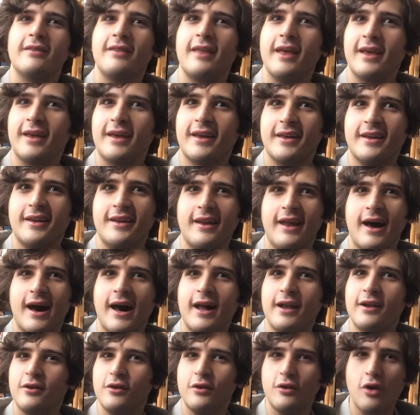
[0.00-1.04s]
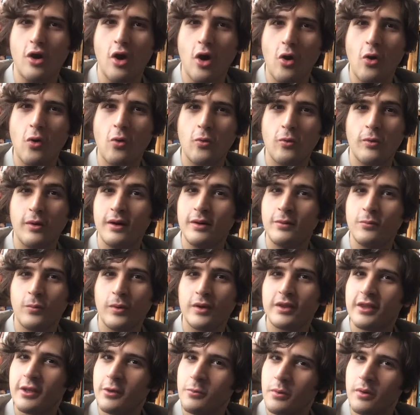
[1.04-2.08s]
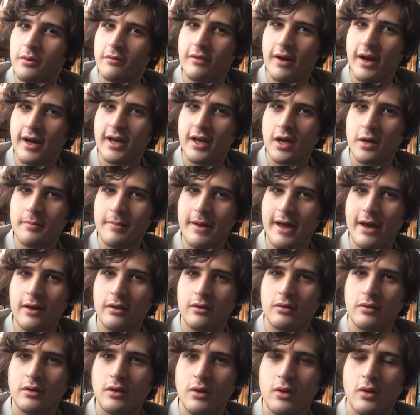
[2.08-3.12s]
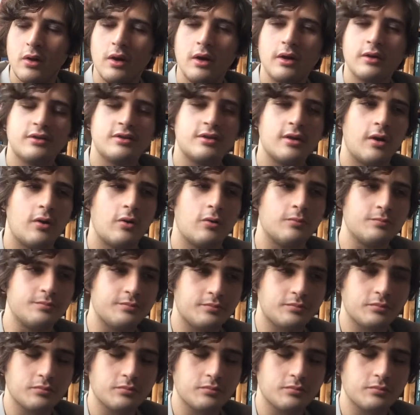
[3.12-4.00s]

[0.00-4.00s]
They could not know what they were writing about. So